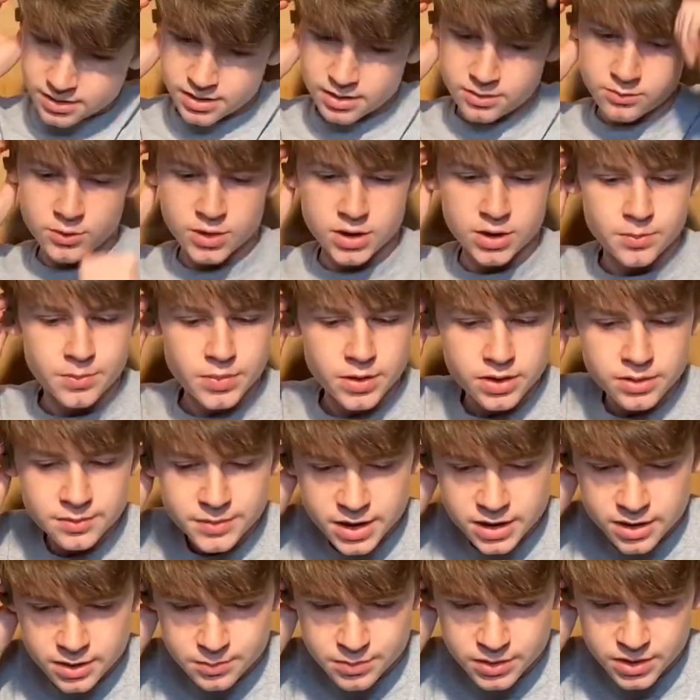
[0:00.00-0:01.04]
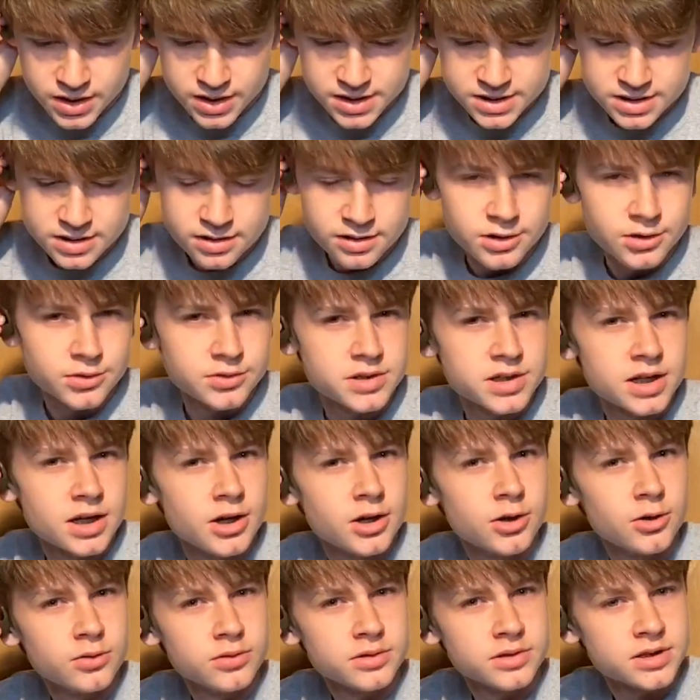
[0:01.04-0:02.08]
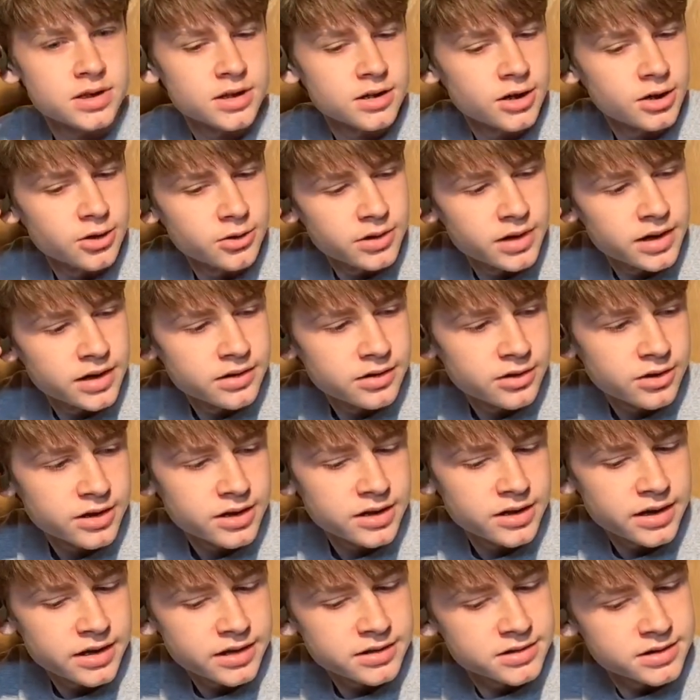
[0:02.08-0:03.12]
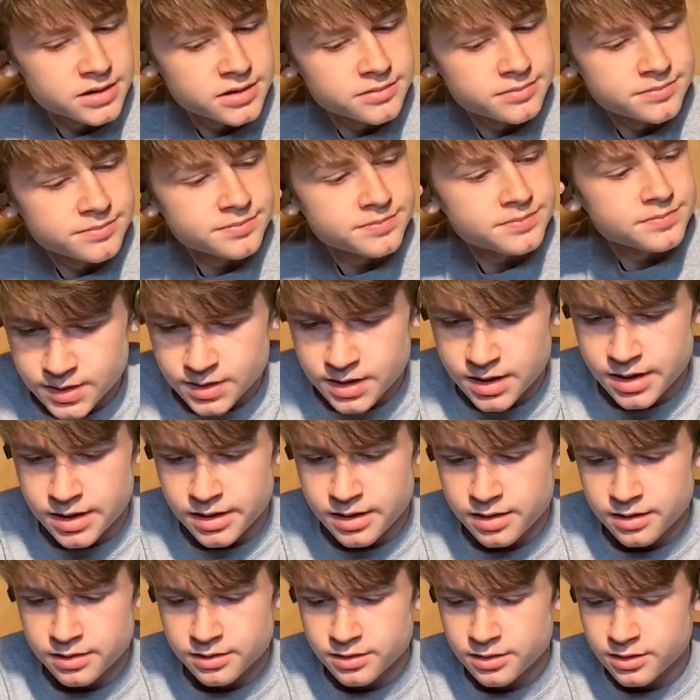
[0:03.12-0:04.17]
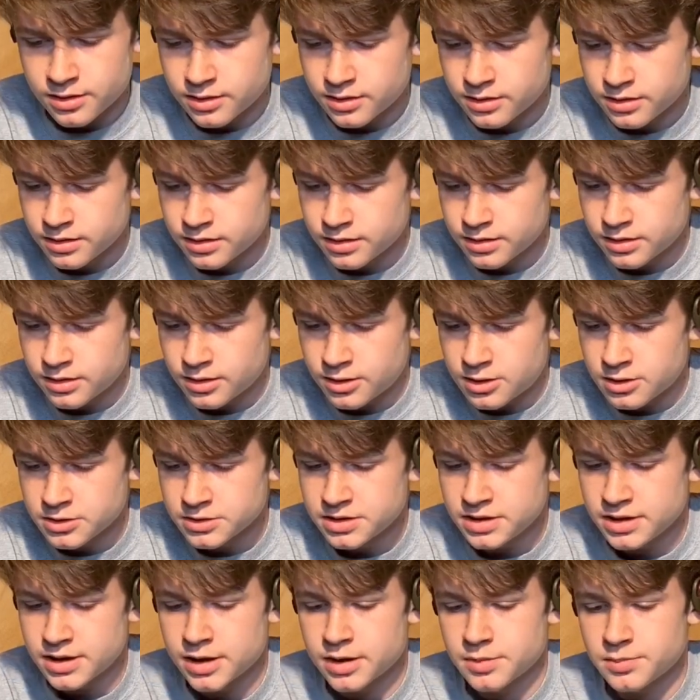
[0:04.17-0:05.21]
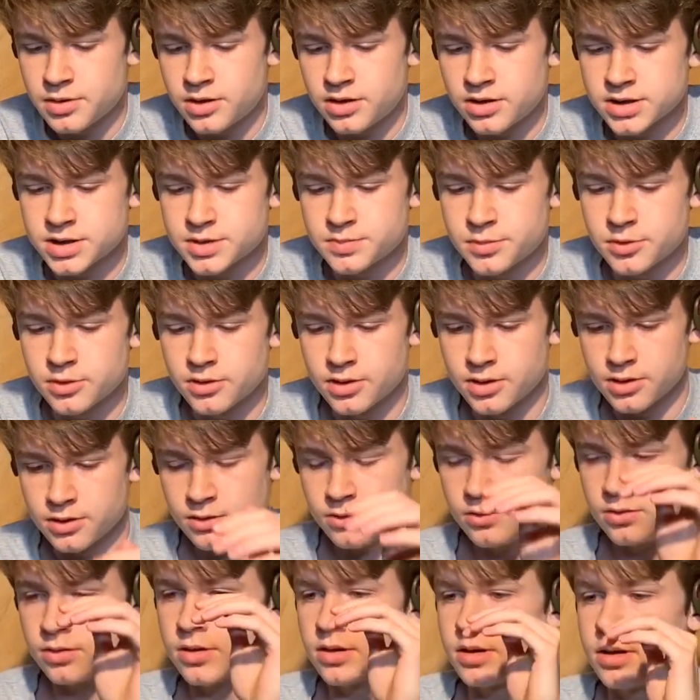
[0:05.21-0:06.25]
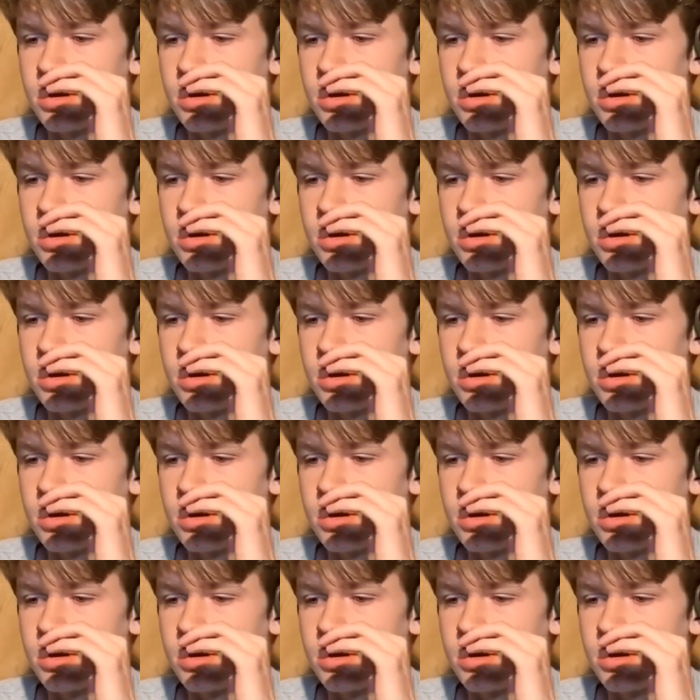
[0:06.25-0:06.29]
And when you put them in, it plays a little tone to know that they're connected. And on the AirPods Pro,